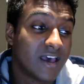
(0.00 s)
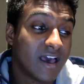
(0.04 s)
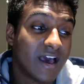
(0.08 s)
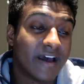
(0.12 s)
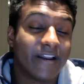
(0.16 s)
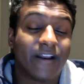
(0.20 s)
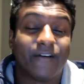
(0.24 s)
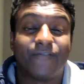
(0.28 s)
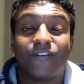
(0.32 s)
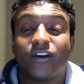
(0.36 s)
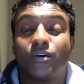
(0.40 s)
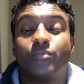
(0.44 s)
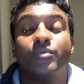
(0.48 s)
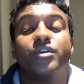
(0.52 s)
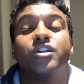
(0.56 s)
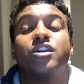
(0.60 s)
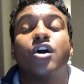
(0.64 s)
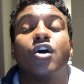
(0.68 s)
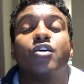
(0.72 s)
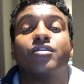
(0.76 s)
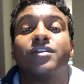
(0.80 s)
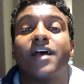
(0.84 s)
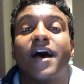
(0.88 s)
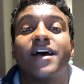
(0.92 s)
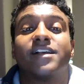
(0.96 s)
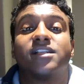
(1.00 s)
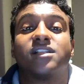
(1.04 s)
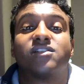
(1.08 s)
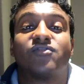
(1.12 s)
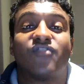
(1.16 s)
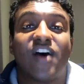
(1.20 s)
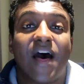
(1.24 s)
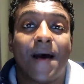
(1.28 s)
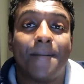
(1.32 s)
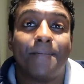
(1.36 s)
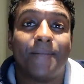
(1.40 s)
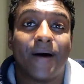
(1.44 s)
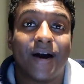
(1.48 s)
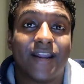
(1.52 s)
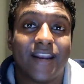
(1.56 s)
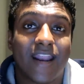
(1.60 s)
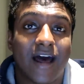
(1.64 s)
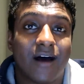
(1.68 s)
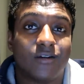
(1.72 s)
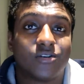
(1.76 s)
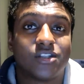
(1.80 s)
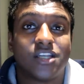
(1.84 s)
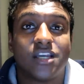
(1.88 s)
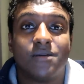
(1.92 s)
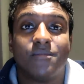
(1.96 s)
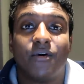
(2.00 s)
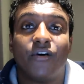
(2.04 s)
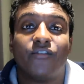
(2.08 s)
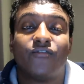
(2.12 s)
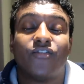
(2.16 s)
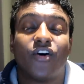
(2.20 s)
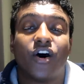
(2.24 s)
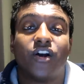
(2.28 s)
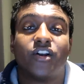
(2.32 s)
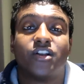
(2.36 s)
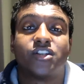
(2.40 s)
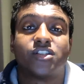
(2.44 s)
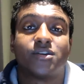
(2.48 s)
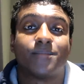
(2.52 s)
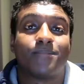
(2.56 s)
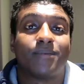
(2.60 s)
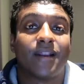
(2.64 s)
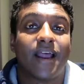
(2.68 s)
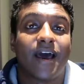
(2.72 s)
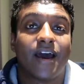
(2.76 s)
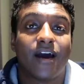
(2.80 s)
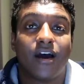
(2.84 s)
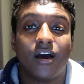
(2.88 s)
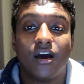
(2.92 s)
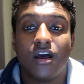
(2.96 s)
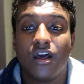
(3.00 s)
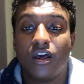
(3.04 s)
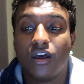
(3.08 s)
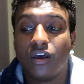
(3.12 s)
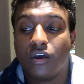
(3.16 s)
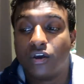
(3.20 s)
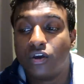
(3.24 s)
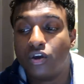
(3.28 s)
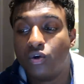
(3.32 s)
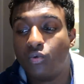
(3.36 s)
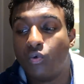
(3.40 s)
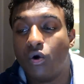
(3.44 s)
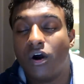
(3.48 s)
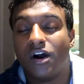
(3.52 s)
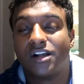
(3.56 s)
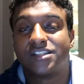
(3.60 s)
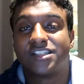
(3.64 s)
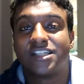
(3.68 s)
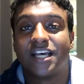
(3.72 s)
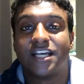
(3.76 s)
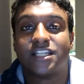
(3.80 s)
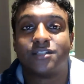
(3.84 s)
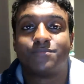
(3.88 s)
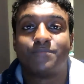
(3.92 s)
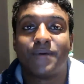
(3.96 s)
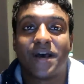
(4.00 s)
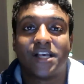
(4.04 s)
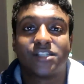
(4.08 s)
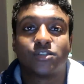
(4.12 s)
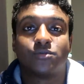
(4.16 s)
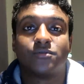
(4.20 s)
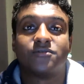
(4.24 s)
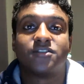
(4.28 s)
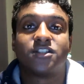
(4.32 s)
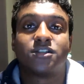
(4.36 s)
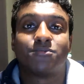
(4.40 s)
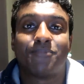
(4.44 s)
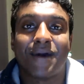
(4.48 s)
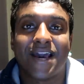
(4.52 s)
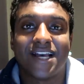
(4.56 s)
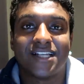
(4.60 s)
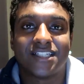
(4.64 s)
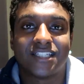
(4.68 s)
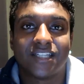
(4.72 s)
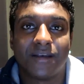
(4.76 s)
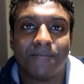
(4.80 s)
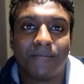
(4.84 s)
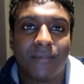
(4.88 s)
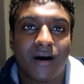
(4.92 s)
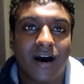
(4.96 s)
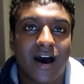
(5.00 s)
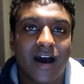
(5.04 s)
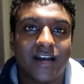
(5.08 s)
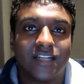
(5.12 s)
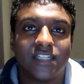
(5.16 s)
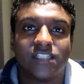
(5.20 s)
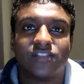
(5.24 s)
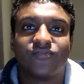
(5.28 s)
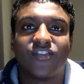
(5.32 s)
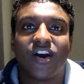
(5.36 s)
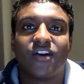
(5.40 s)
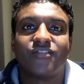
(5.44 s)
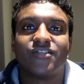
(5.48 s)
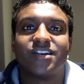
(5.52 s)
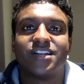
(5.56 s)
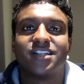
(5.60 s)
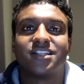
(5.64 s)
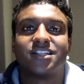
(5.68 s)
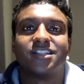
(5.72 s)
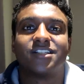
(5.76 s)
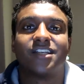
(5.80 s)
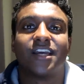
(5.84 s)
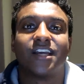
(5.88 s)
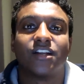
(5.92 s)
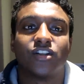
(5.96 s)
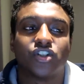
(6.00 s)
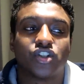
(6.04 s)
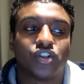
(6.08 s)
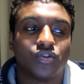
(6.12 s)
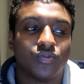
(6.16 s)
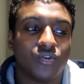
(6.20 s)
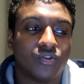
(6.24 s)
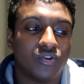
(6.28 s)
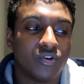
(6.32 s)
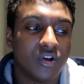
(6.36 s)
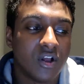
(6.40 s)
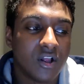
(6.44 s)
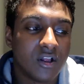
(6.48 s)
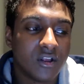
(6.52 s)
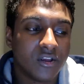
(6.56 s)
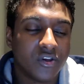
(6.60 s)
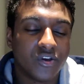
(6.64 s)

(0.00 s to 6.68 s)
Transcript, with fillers: And I think we know that as fact by now. Timo Werner's a player who works at his best with space and behind. He's very instinctual.